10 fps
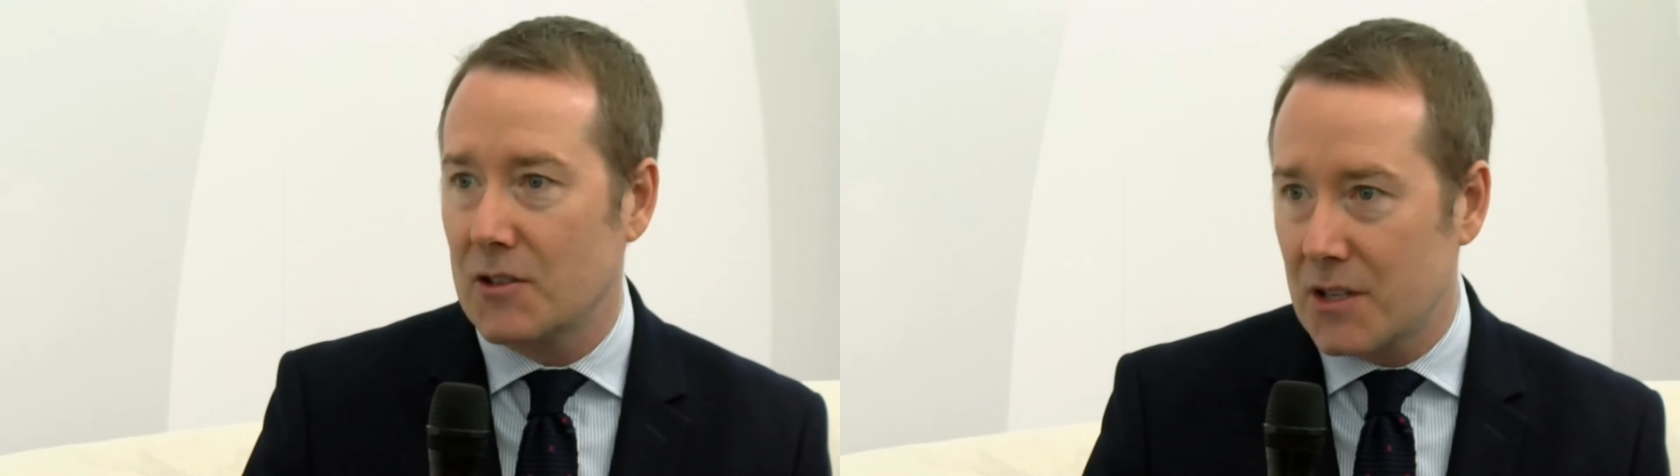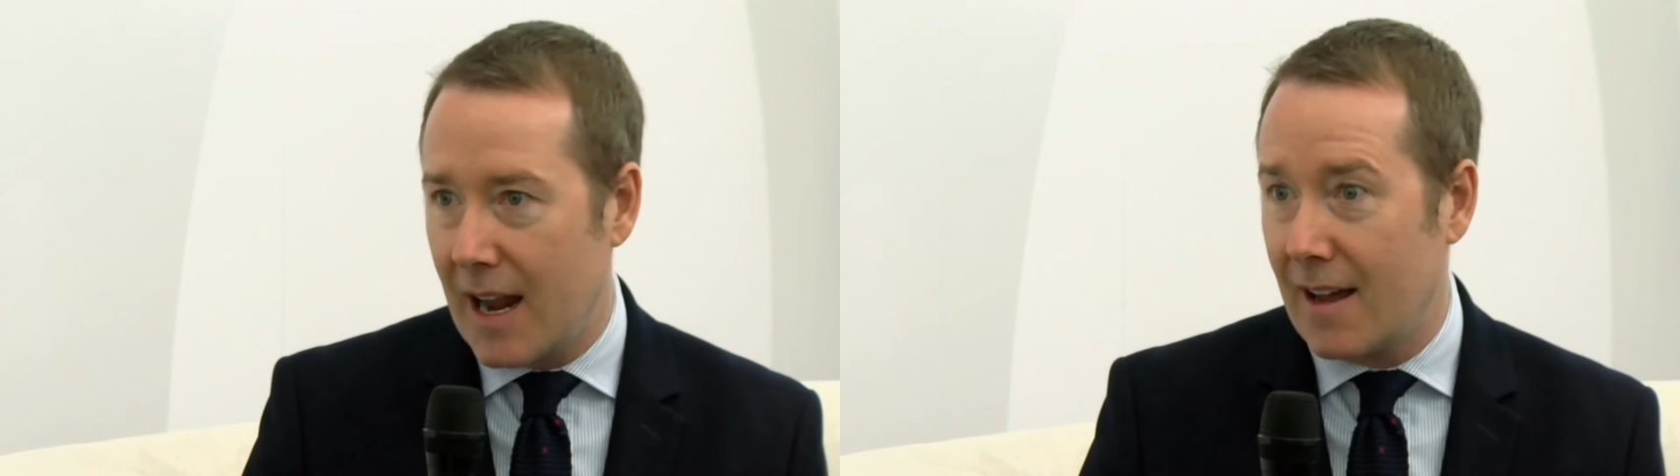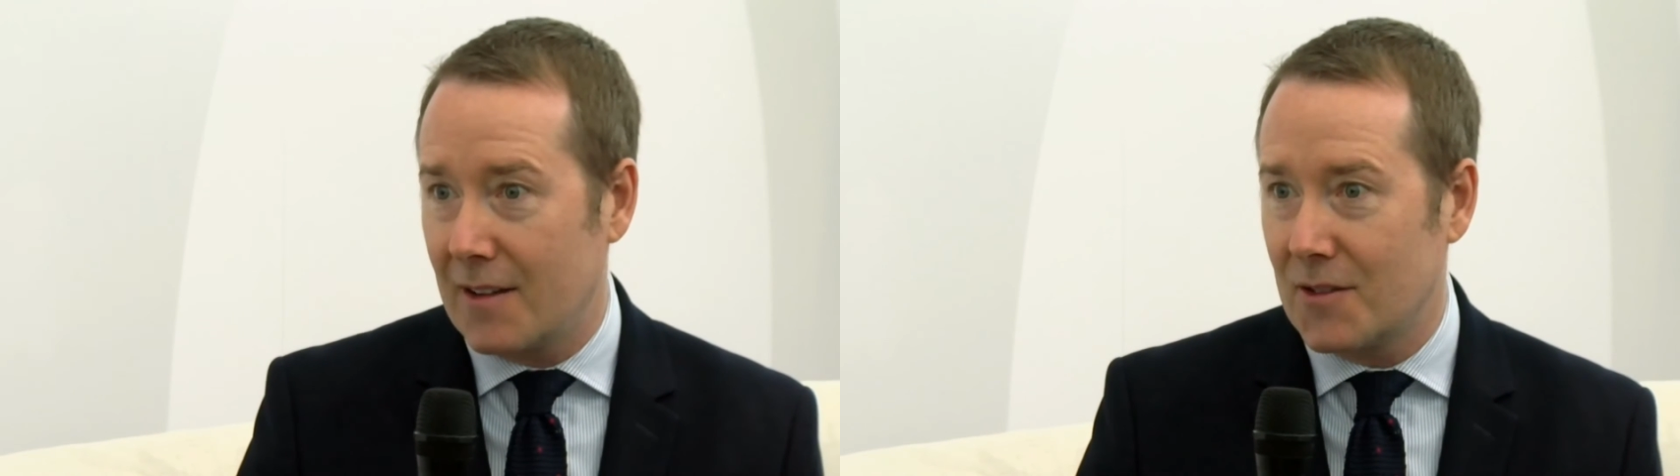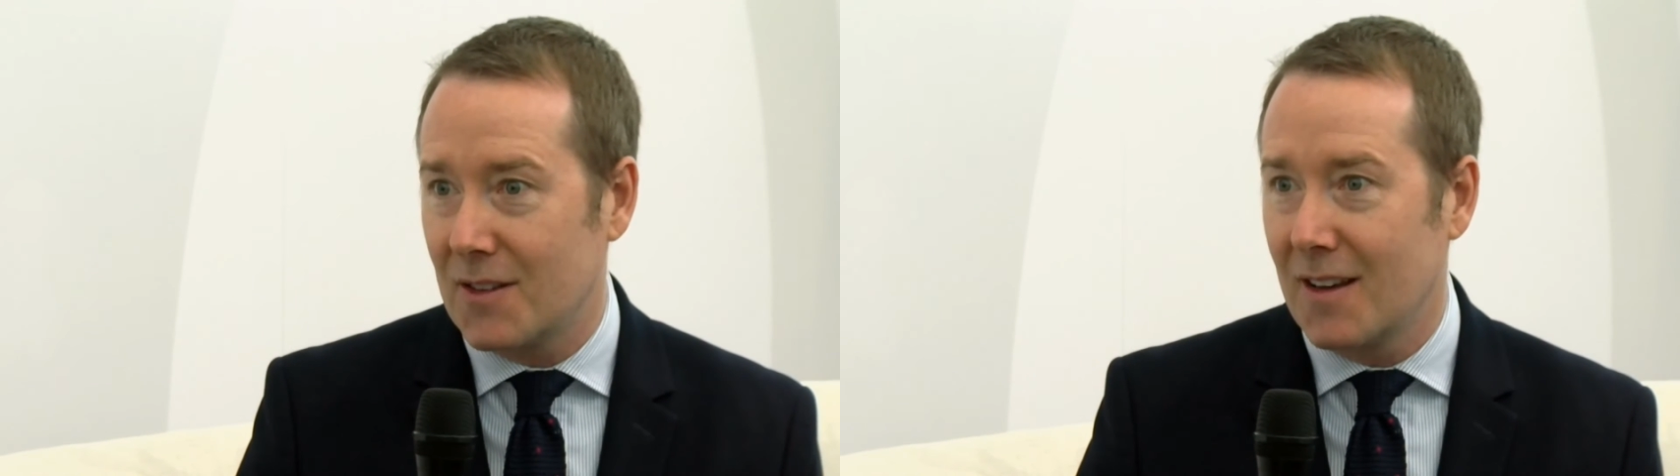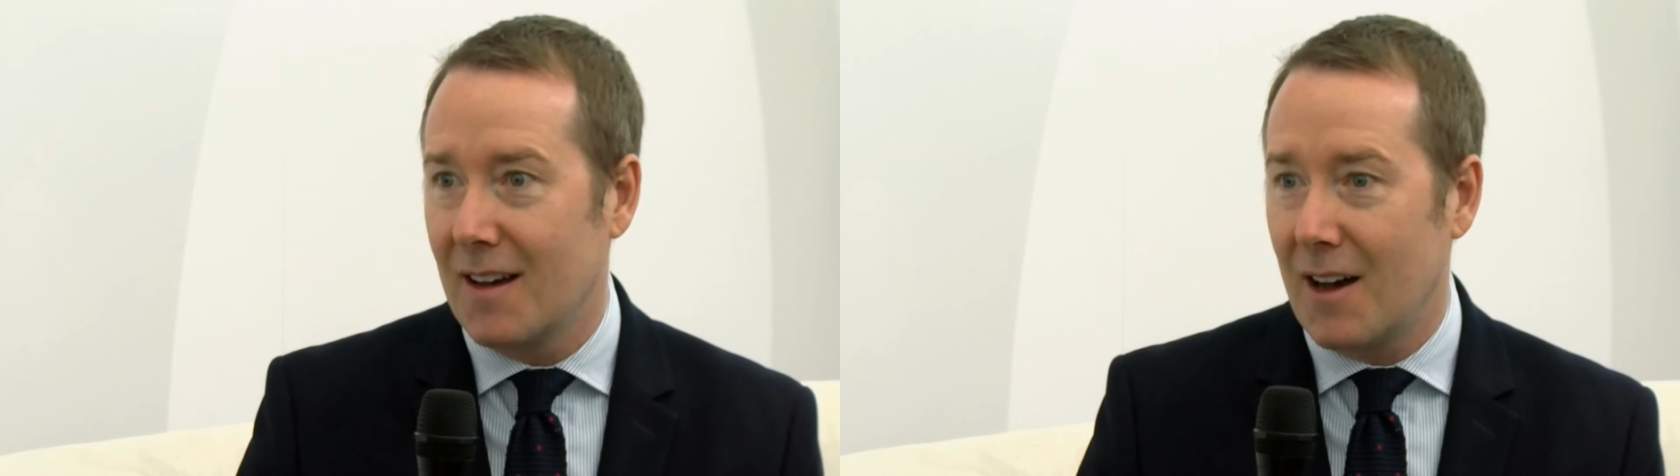chance